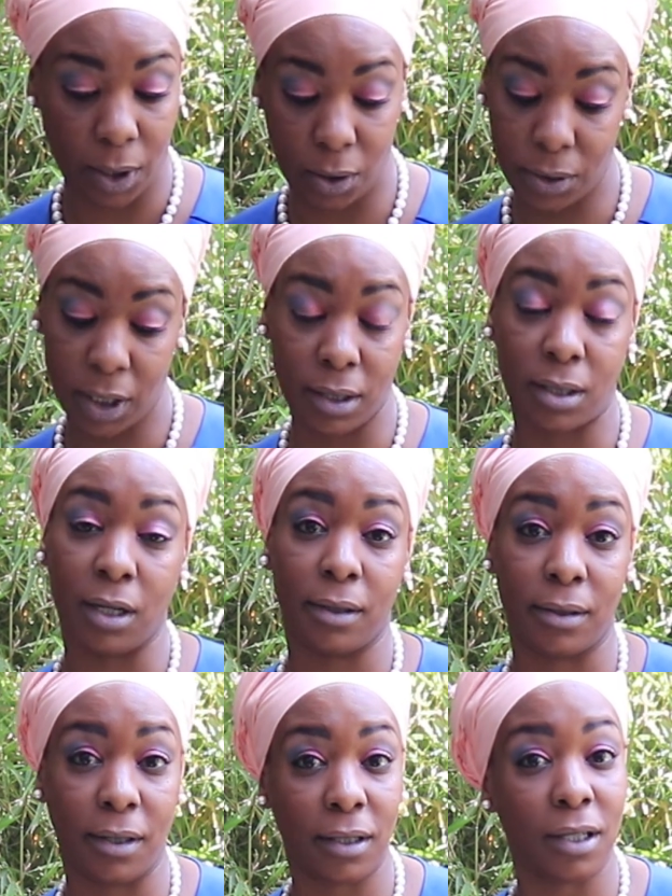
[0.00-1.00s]
all these
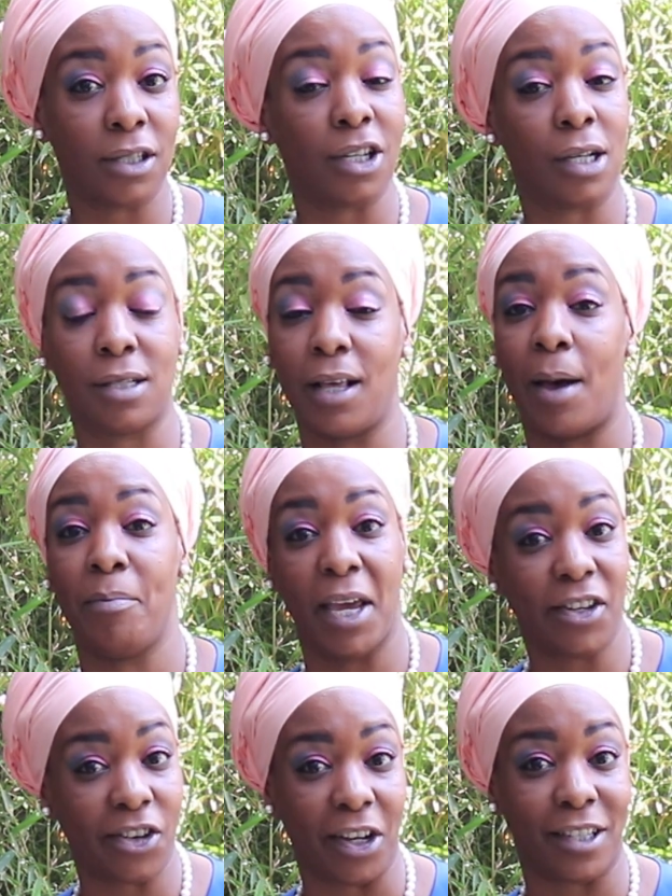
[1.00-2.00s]
things. This is just their
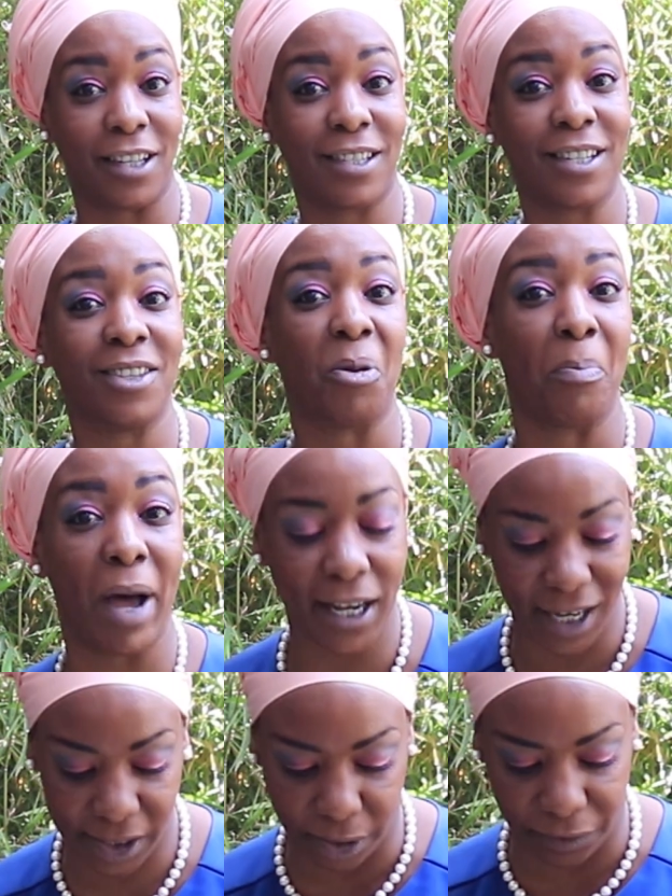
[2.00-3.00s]
matrix. This is the
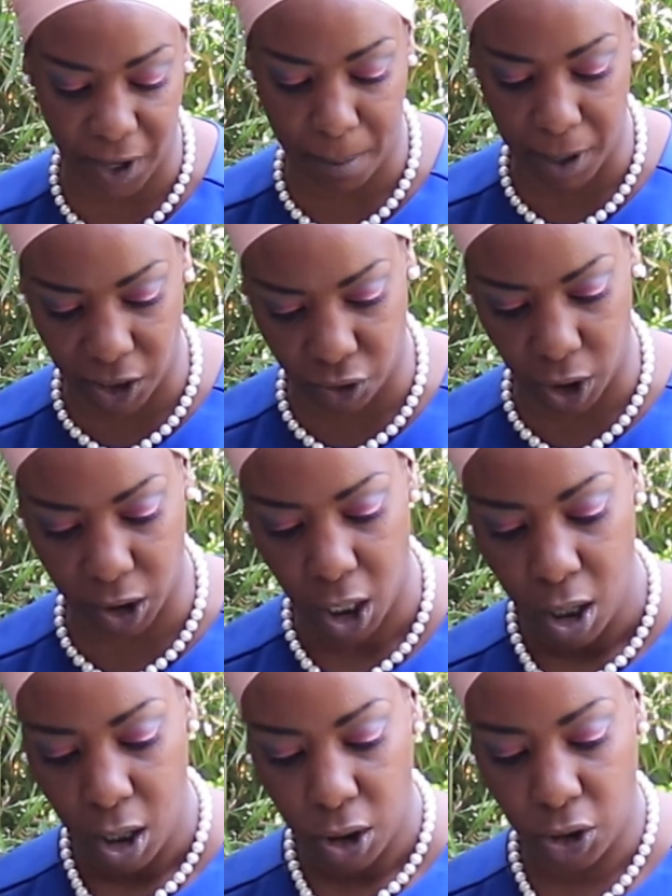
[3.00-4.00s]
madness of their matrix.
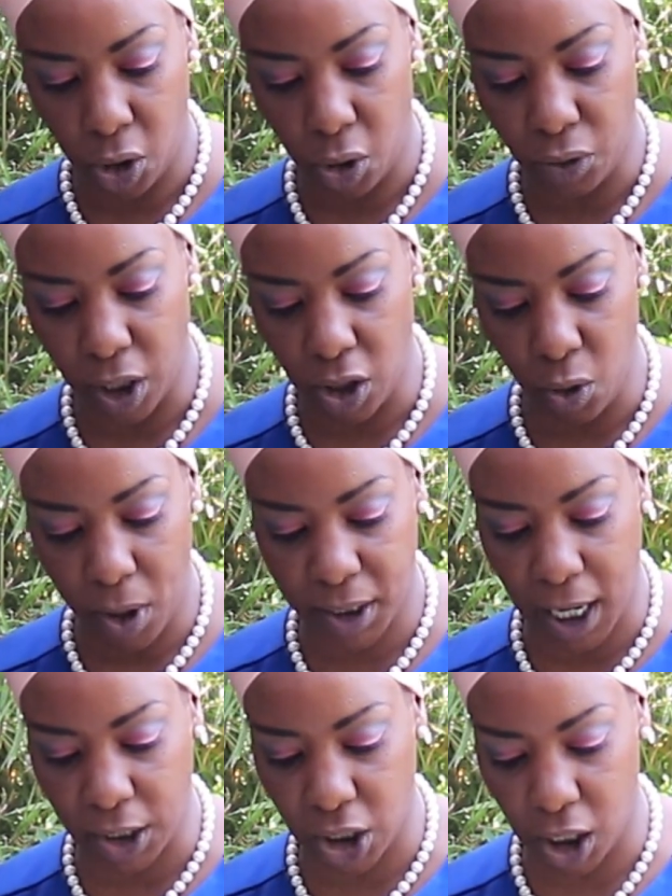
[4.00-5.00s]
So the
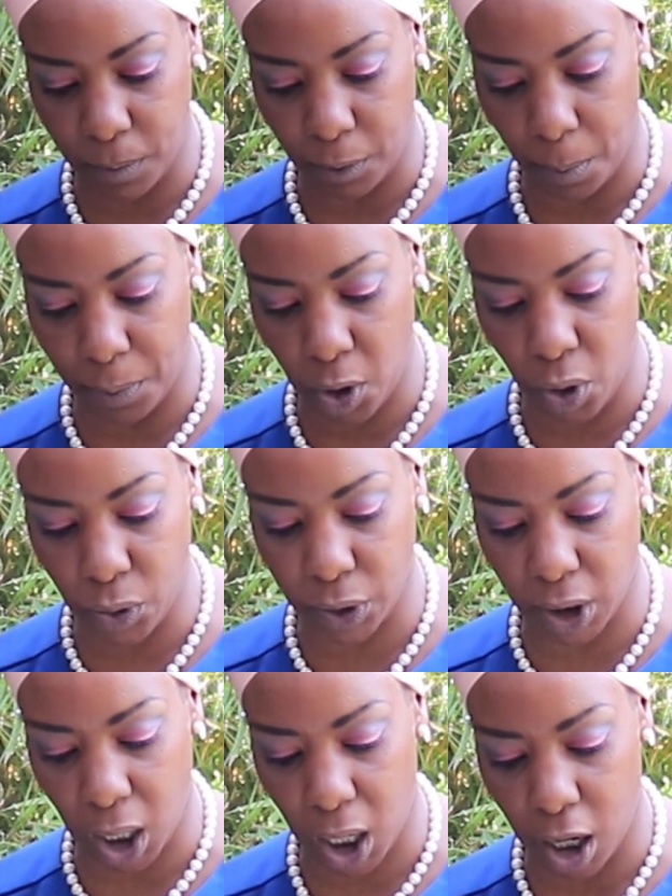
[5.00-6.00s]
U.S. actually
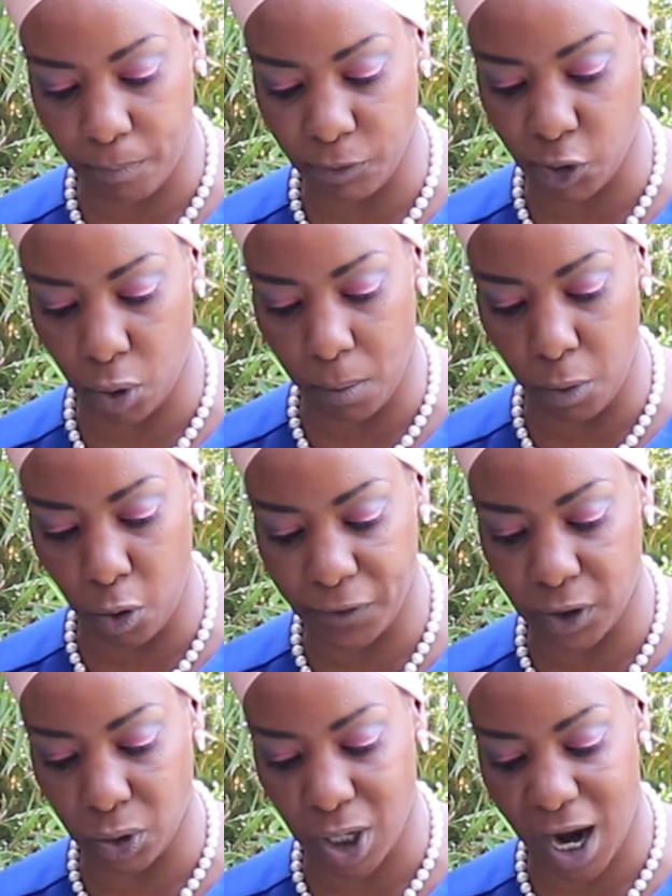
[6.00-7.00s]
proposed to remove
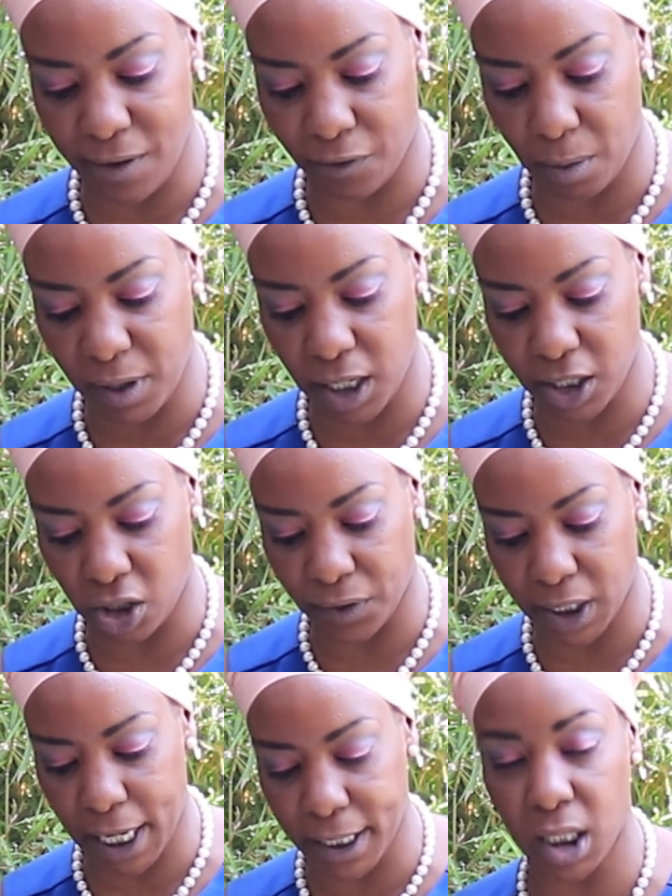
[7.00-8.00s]
Sudan from a list of
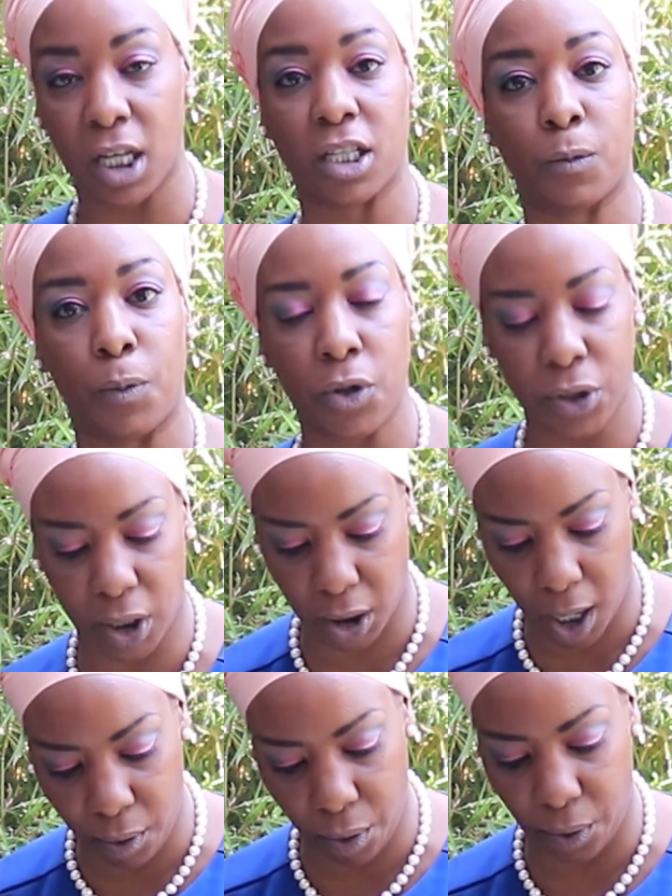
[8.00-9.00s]
states that sponsor
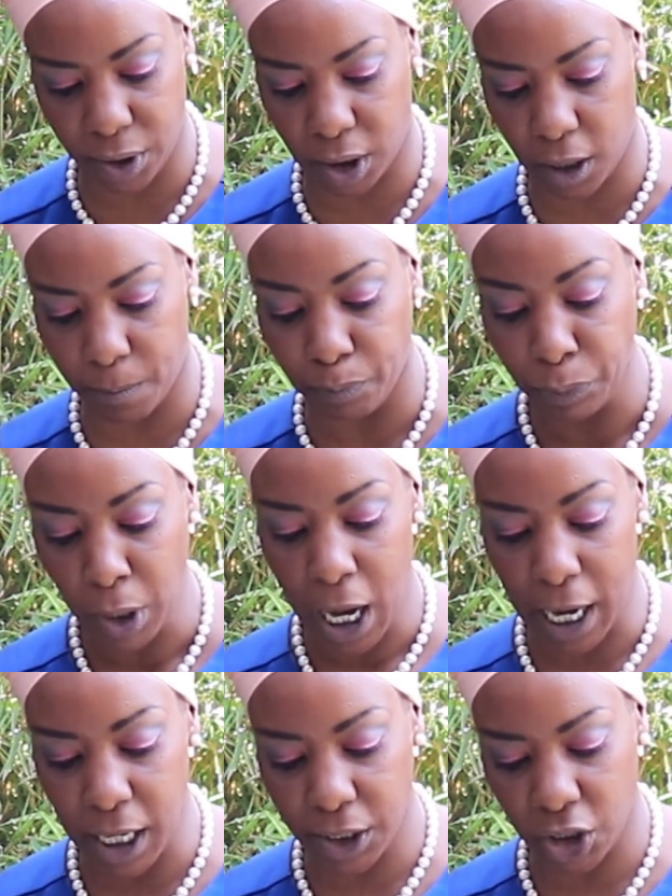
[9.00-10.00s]
terrorism
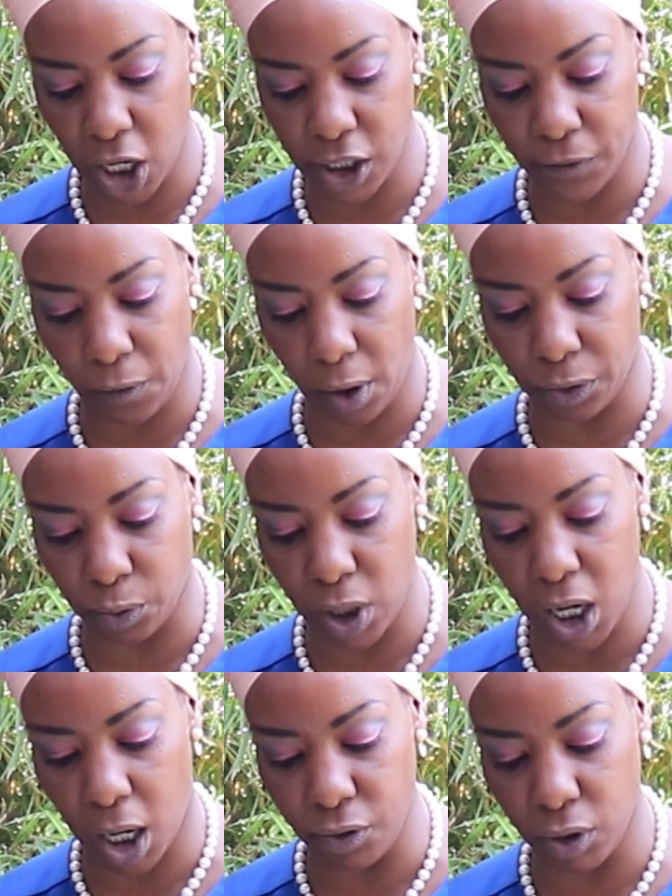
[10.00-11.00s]
in exchange for a
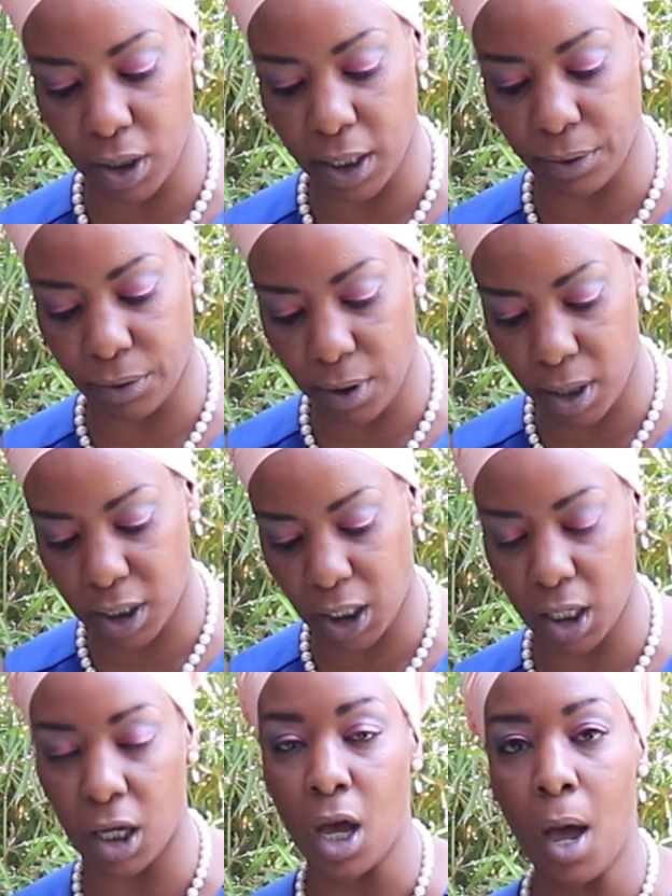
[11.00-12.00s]

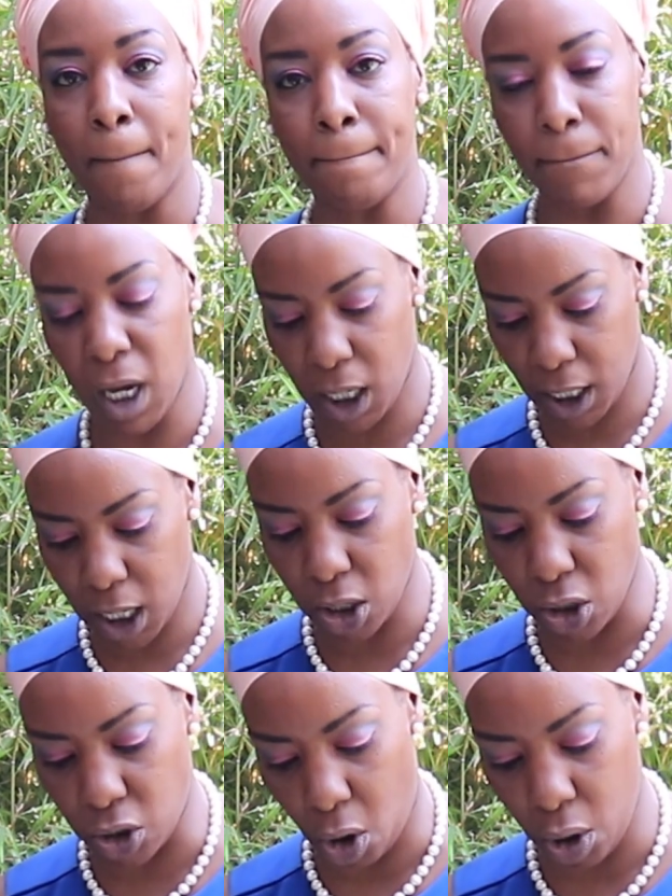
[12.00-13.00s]
$330
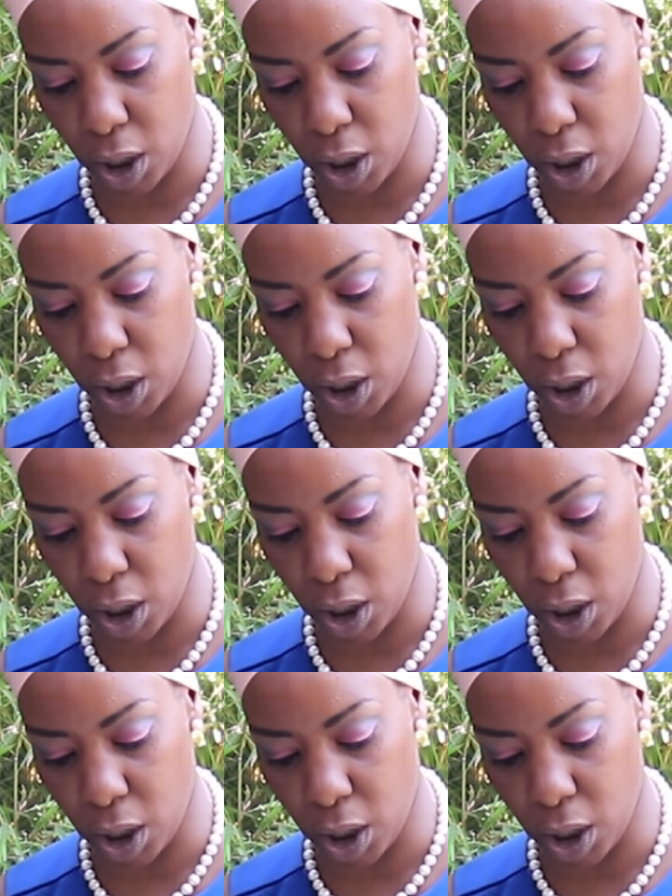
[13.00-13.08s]
million